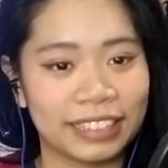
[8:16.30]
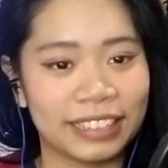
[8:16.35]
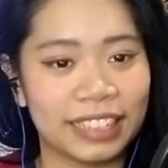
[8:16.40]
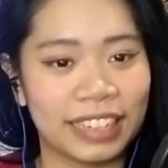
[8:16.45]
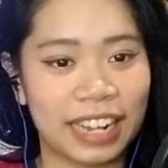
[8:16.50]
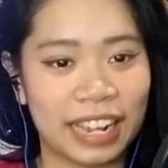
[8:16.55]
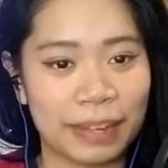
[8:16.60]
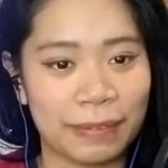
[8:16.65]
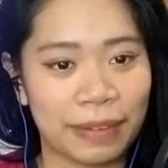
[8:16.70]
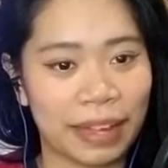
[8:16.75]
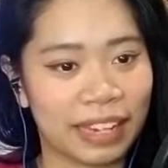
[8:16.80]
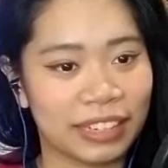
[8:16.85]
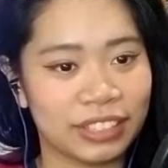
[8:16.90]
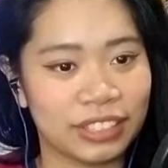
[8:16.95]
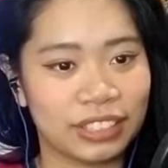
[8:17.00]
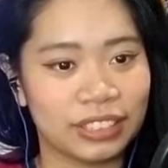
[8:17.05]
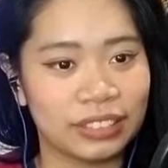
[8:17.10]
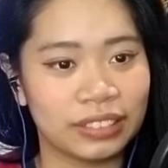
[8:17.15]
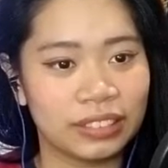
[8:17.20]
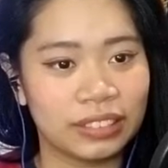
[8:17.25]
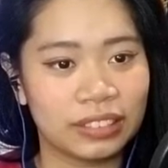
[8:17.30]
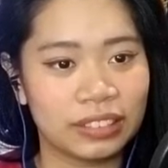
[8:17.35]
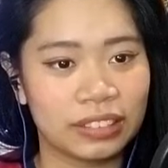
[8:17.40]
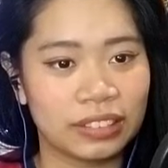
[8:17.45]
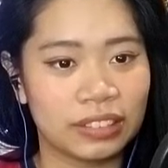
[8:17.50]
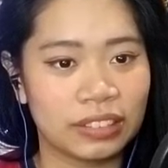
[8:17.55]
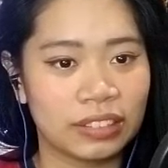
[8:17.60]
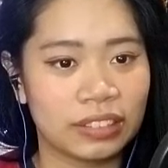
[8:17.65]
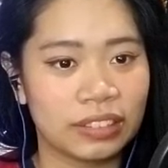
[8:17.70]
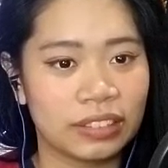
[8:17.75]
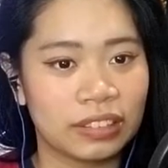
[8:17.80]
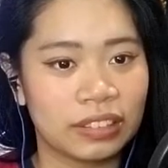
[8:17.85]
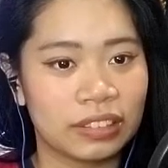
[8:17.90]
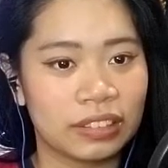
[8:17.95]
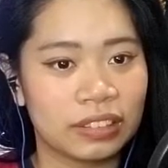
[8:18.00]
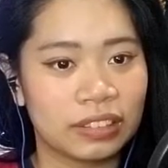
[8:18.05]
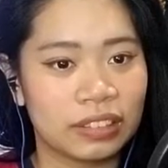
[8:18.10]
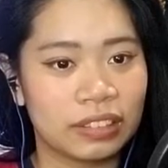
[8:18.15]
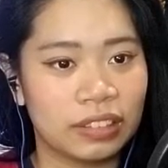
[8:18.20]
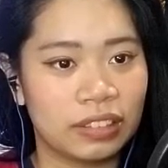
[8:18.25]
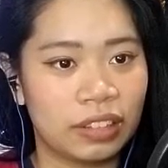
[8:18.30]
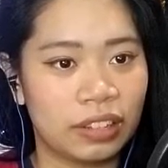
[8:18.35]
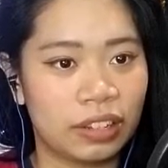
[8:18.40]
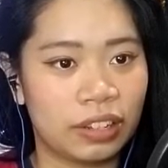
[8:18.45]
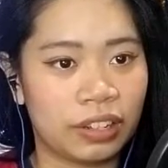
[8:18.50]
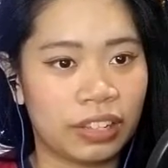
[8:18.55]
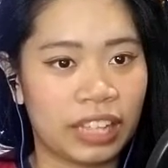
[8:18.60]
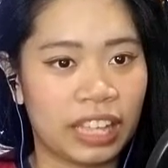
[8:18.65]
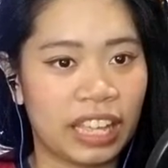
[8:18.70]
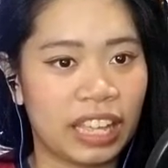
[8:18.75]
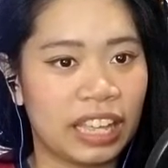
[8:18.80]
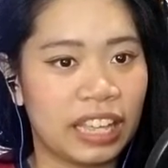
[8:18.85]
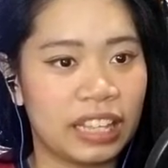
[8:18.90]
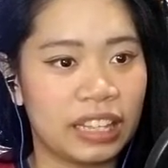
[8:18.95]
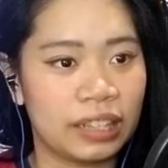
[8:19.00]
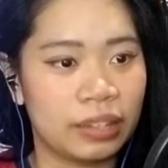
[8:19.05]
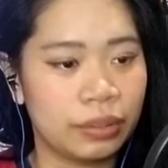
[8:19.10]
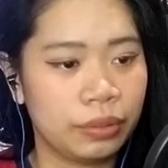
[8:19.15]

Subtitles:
than I imagined. Okay,